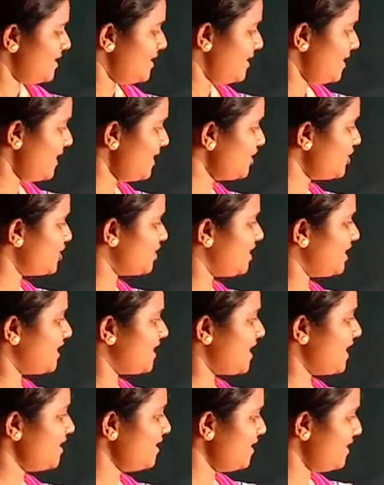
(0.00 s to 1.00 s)
Yes,
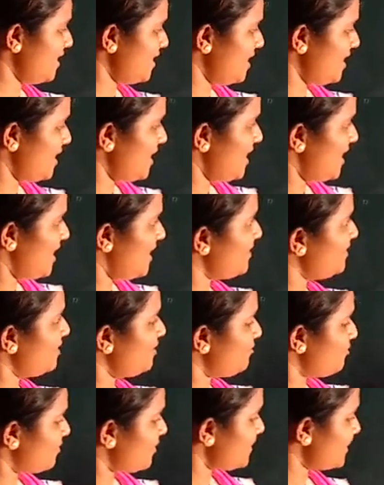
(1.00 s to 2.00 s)
children, in the
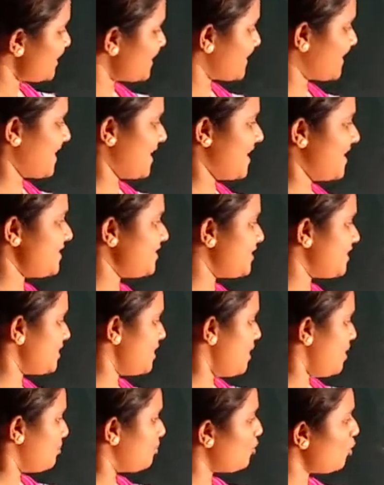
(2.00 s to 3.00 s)
first case,
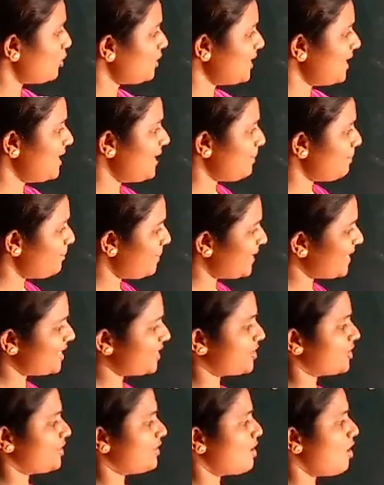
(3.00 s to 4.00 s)
both the
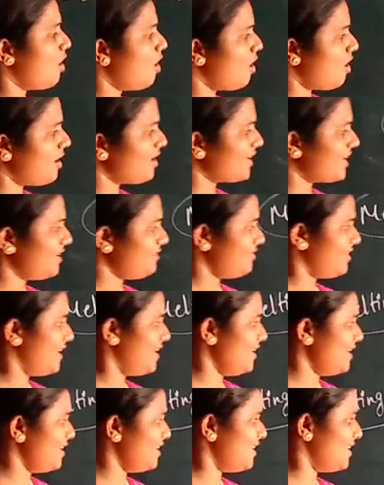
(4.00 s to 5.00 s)
temperature are giving
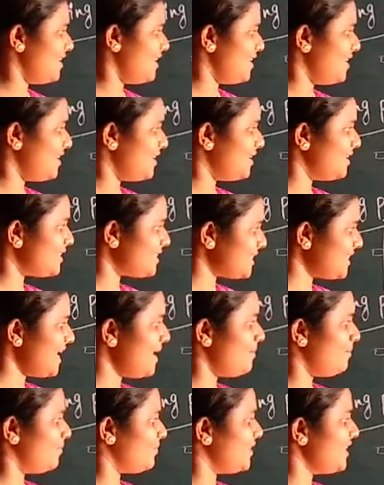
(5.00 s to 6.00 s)

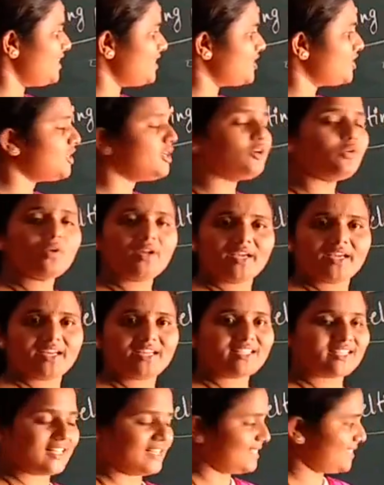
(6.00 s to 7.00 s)
same. That is 0
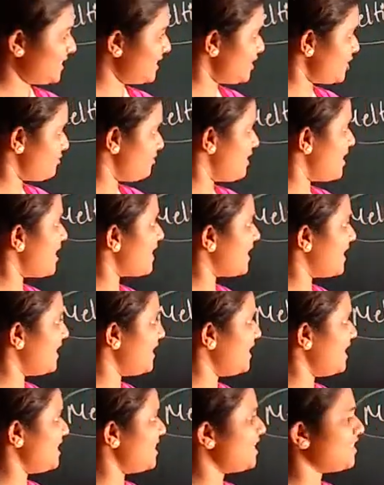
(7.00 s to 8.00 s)
degrees Celsius we are getting
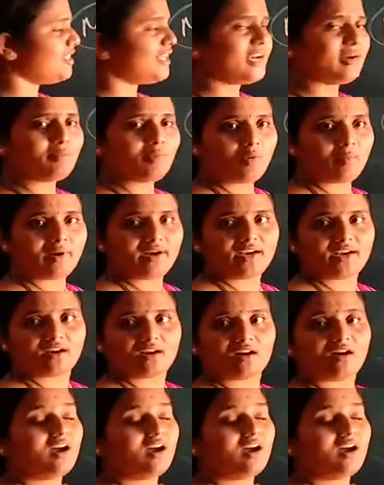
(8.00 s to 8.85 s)
in the thermometer.